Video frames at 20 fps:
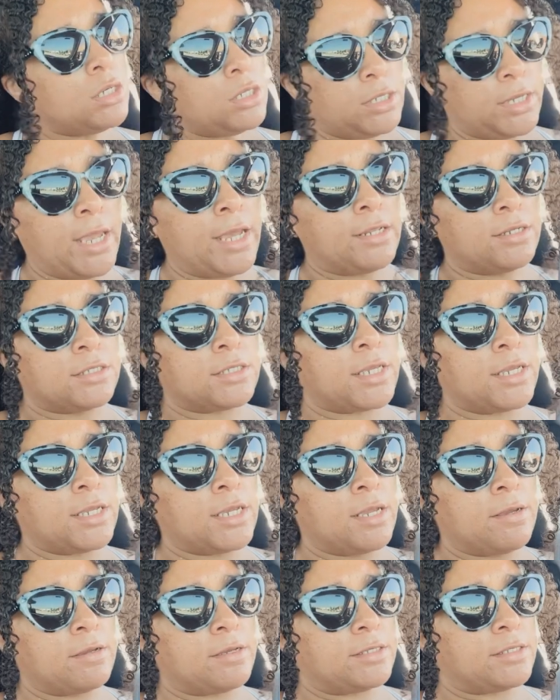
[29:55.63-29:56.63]
yeah, skin
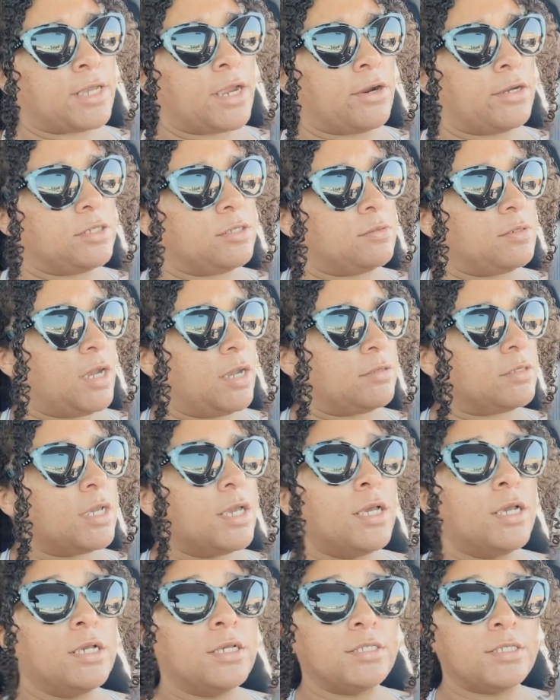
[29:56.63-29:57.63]
can get scary sometimes.
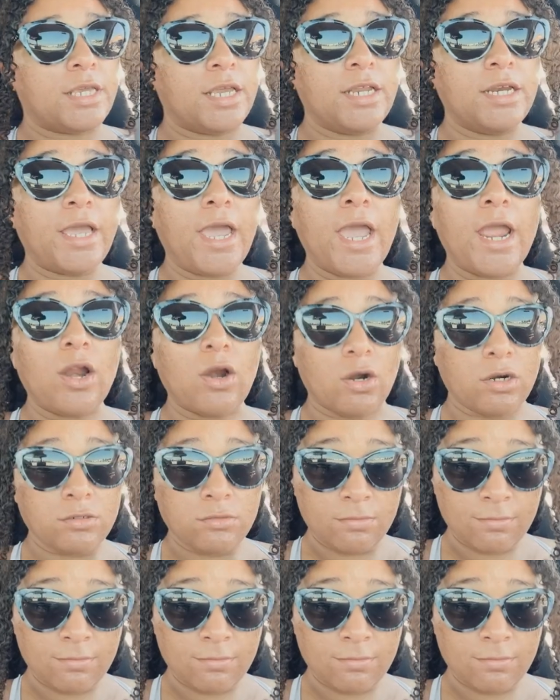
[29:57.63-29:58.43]
Skincare